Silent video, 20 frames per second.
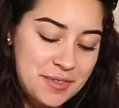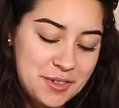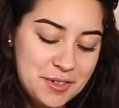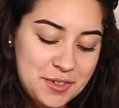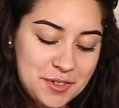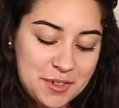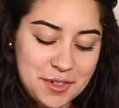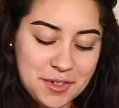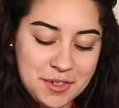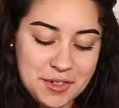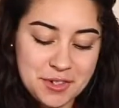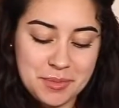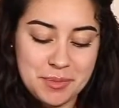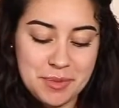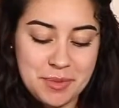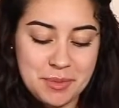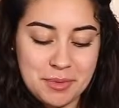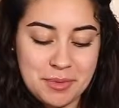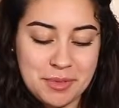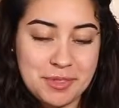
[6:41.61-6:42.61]
the sugar should
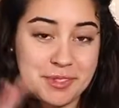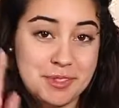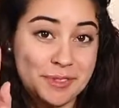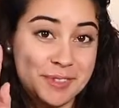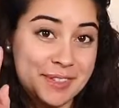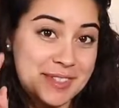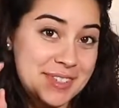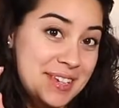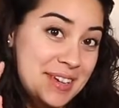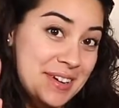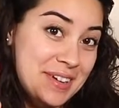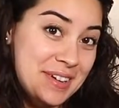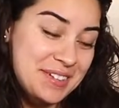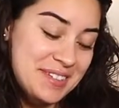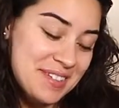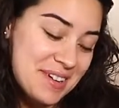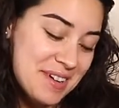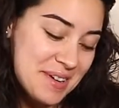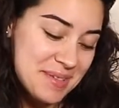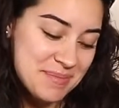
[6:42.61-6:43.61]
be able to sit on
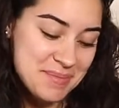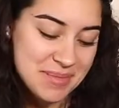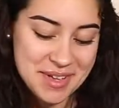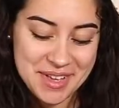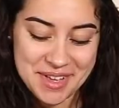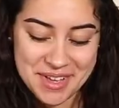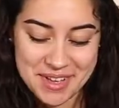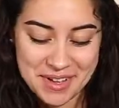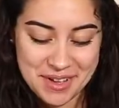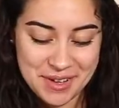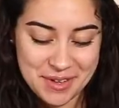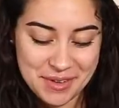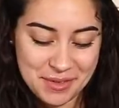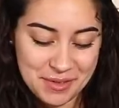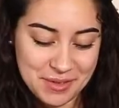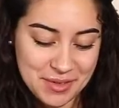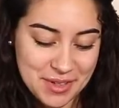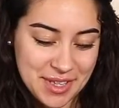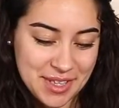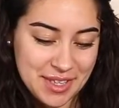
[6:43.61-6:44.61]
top
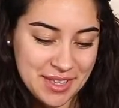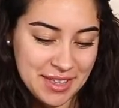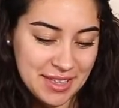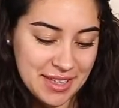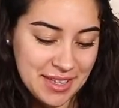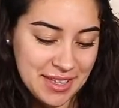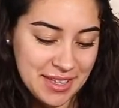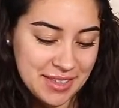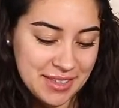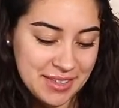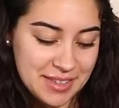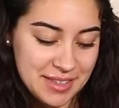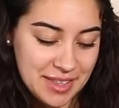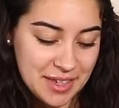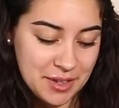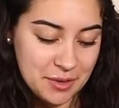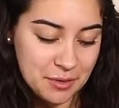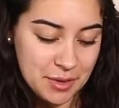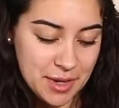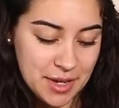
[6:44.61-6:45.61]
of it,
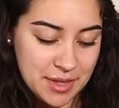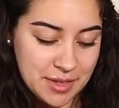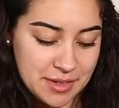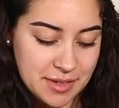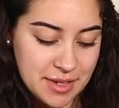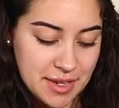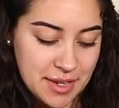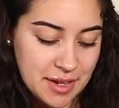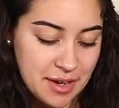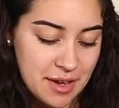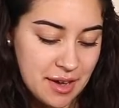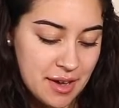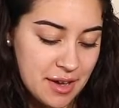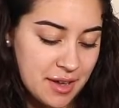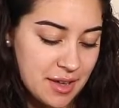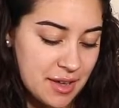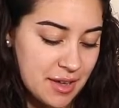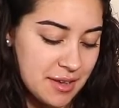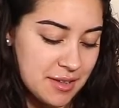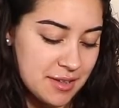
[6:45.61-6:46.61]
like Rain said. Ah
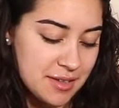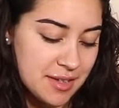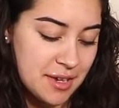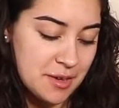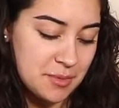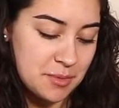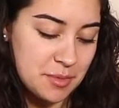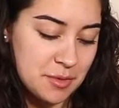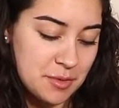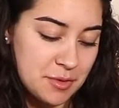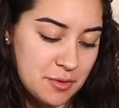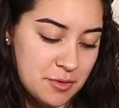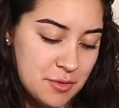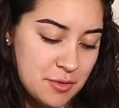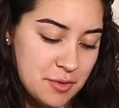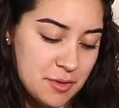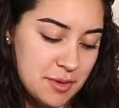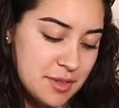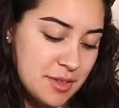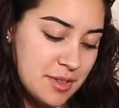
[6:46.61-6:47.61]
yes, how
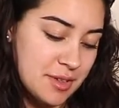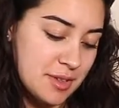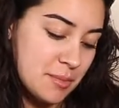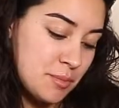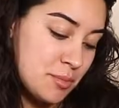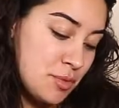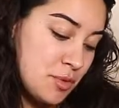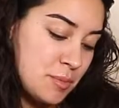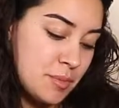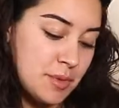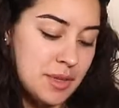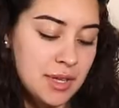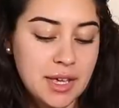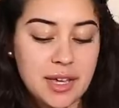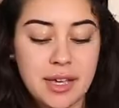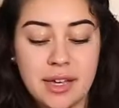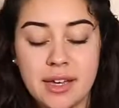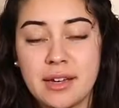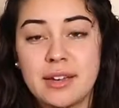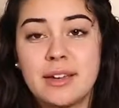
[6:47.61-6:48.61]
beautiful. Boop.
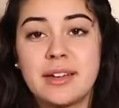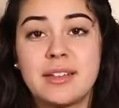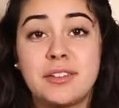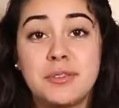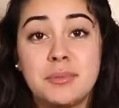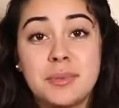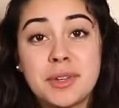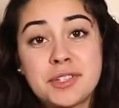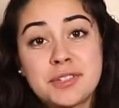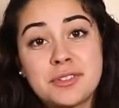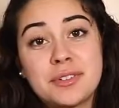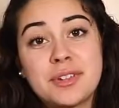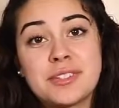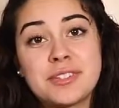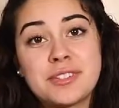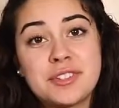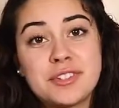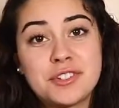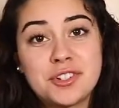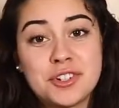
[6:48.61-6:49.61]
And you mix the rest
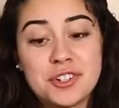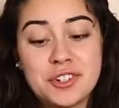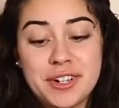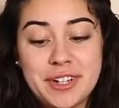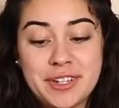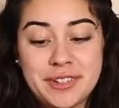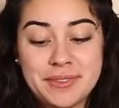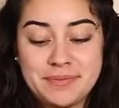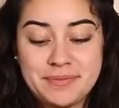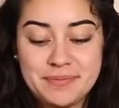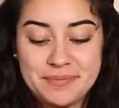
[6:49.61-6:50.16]
of the sugar in.